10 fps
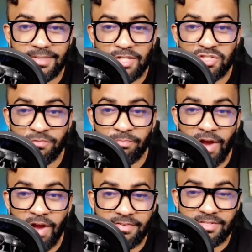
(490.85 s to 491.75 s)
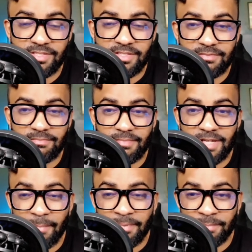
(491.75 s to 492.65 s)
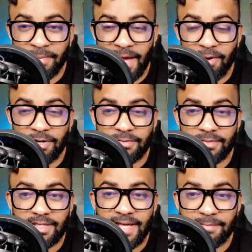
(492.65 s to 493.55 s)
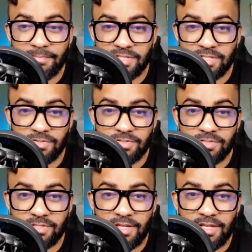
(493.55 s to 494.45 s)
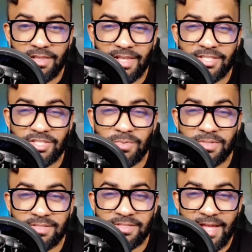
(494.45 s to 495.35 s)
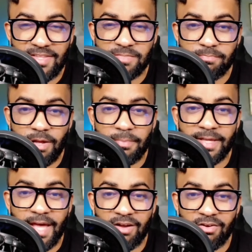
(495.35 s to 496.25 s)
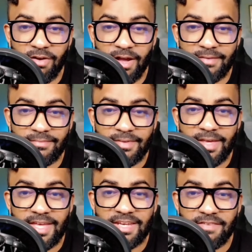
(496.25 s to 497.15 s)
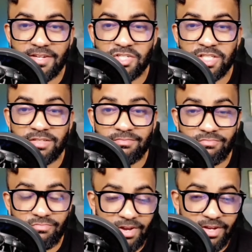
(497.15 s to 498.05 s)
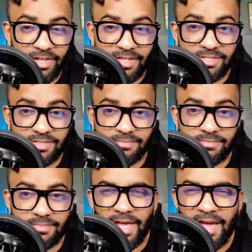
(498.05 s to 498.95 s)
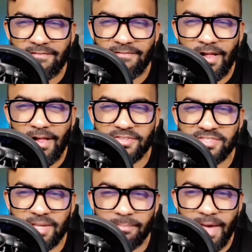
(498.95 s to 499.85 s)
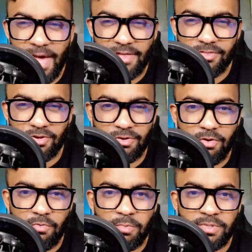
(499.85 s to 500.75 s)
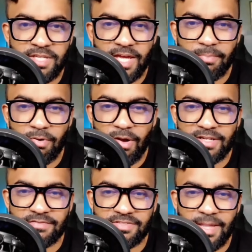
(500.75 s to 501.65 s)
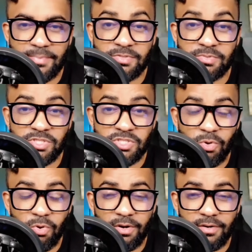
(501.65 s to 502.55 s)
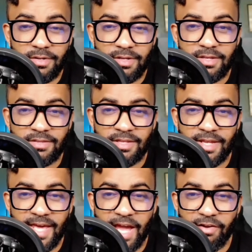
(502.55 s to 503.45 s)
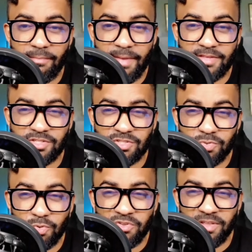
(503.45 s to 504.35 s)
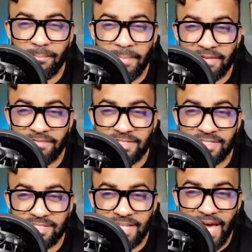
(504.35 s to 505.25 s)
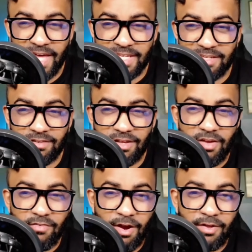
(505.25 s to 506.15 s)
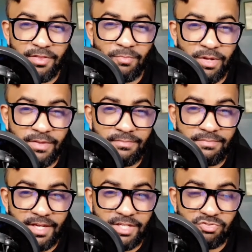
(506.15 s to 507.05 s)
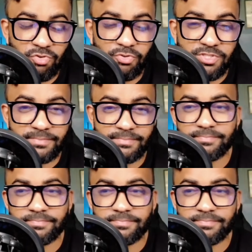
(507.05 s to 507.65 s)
Issues of privacy, monopoly power, and data misuse led to intense public outcry and eventually regulation. AI follow the same path or will we take proactive steps to ensure that AI remains a tool that benefits society rather than one that controls it?